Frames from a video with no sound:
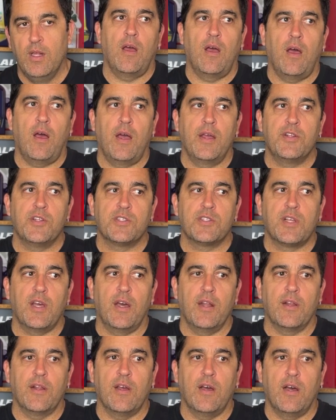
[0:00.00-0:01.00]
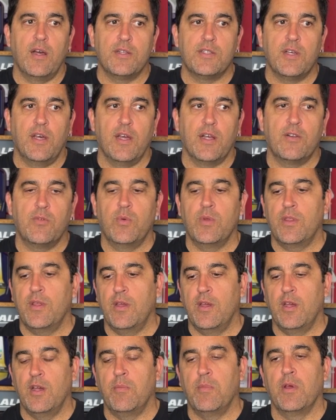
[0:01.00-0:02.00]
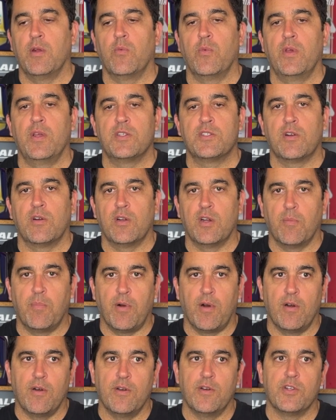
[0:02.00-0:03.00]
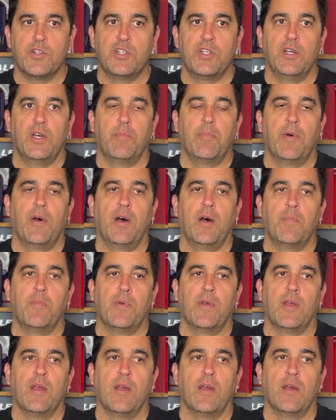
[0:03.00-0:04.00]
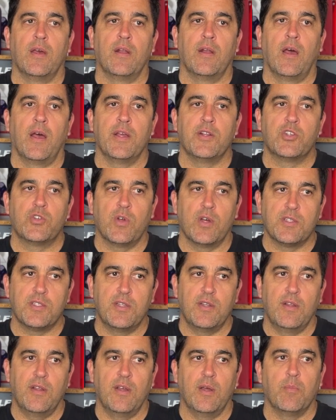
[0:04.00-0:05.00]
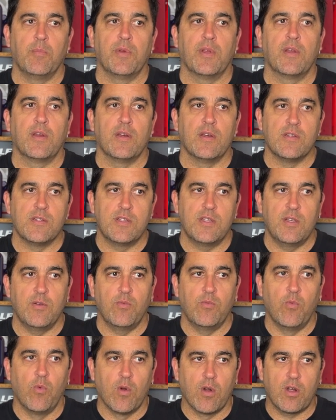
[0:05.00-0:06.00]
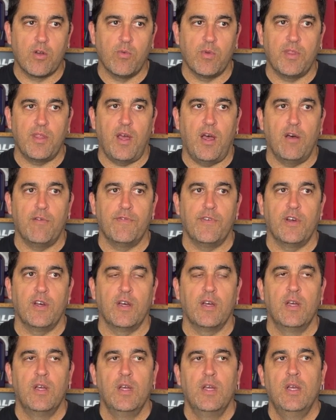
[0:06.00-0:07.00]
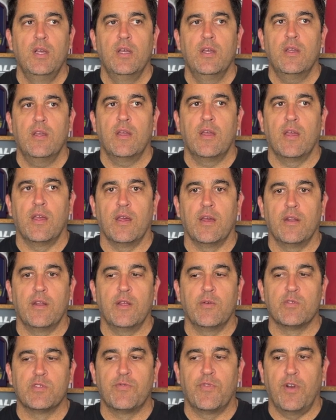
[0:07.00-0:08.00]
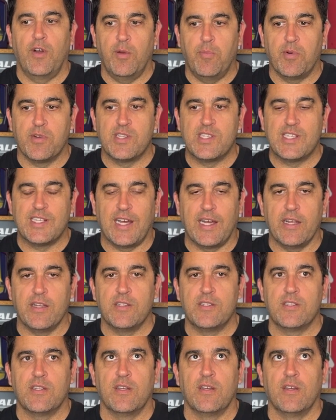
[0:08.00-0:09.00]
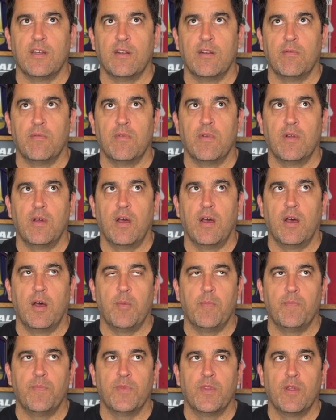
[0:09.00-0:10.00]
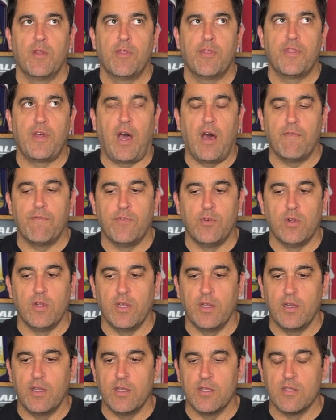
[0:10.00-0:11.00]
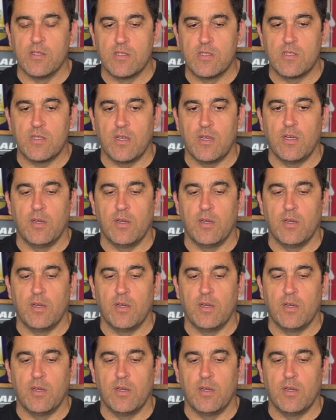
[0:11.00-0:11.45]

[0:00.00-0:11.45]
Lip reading: I just got in contact with him and we started a partnership up, and I trusted him because he worked with Alfa and he was very precise and thoughtful in his